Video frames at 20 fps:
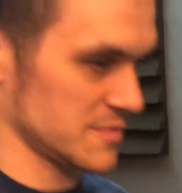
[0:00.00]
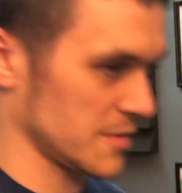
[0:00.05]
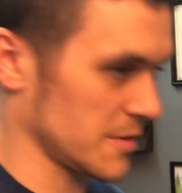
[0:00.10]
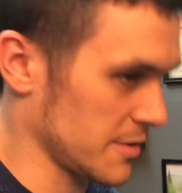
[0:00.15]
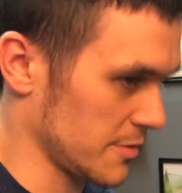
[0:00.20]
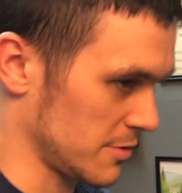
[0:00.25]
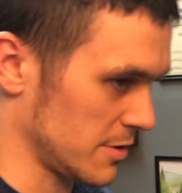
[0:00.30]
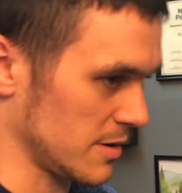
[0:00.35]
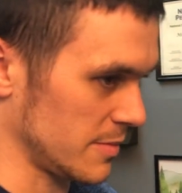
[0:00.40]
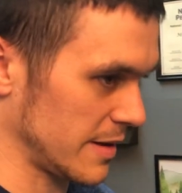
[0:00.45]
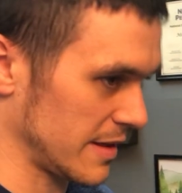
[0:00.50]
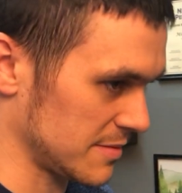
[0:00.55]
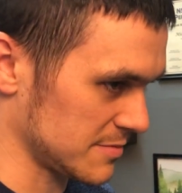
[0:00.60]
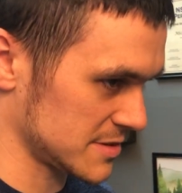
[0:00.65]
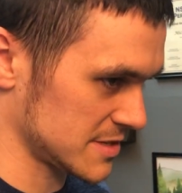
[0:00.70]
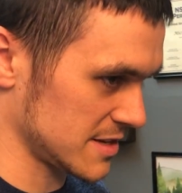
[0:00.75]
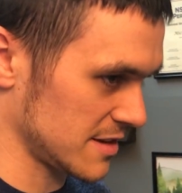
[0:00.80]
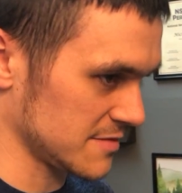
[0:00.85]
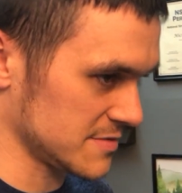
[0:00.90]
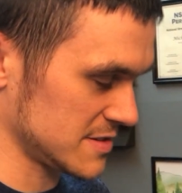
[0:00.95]
very well by
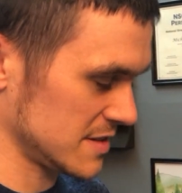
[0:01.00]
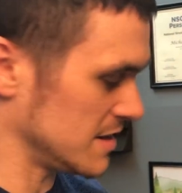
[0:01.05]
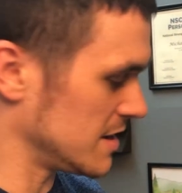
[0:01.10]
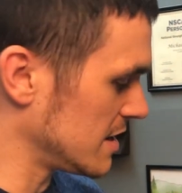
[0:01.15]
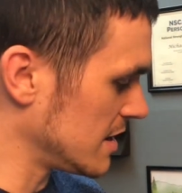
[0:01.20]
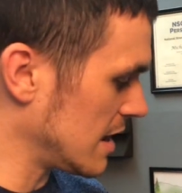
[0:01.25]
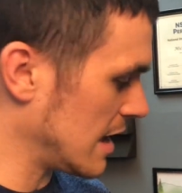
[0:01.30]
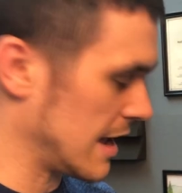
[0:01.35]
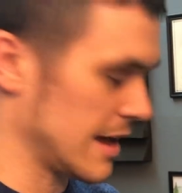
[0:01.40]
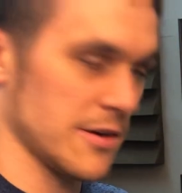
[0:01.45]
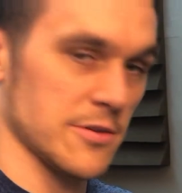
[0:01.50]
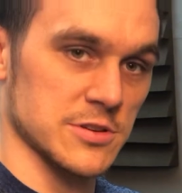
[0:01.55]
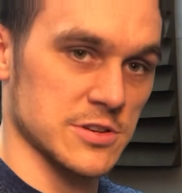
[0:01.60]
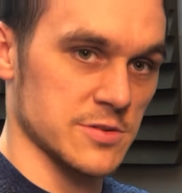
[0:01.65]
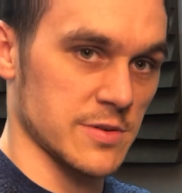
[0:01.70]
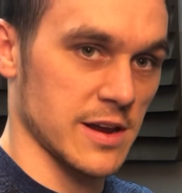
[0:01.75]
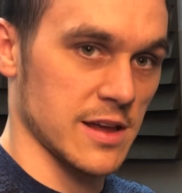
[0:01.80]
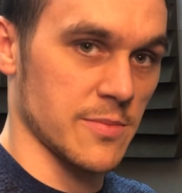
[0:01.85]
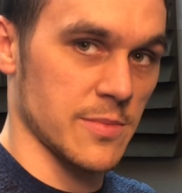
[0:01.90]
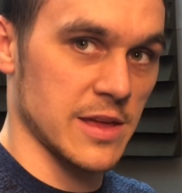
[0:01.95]
themselves, I always
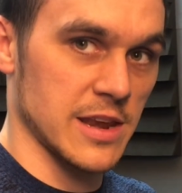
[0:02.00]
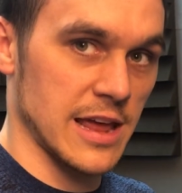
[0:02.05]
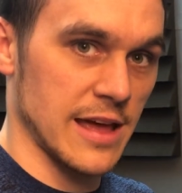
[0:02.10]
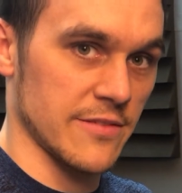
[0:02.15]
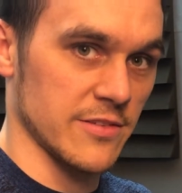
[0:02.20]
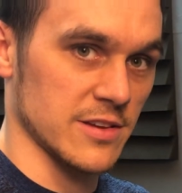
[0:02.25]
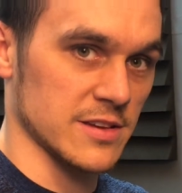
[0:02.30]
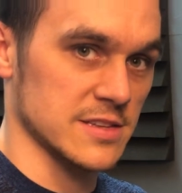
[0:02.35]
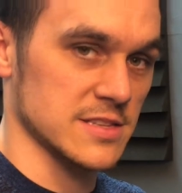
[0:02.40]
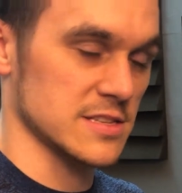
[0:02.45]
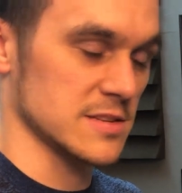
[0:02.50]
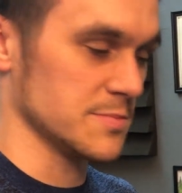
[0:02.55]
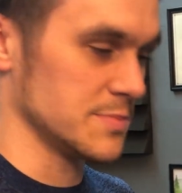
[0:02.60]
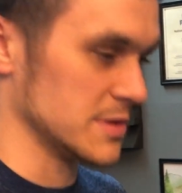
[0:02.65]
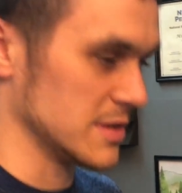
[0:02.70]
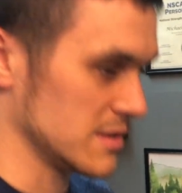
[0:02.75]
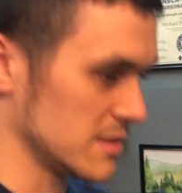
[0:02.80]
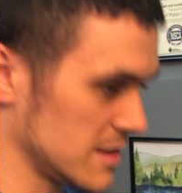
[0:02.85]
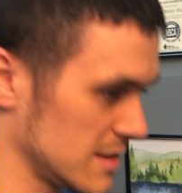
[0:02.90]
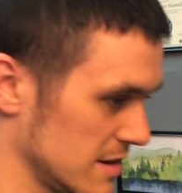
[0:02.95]
recommend having a
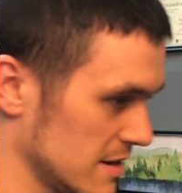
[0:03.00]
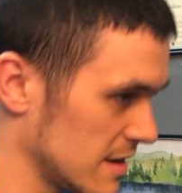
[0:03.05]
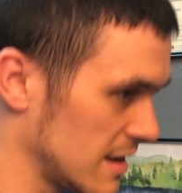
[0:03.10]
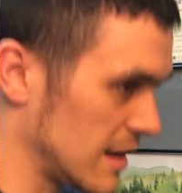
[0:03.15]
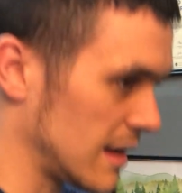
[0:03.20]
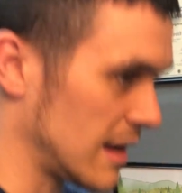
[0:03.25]
stability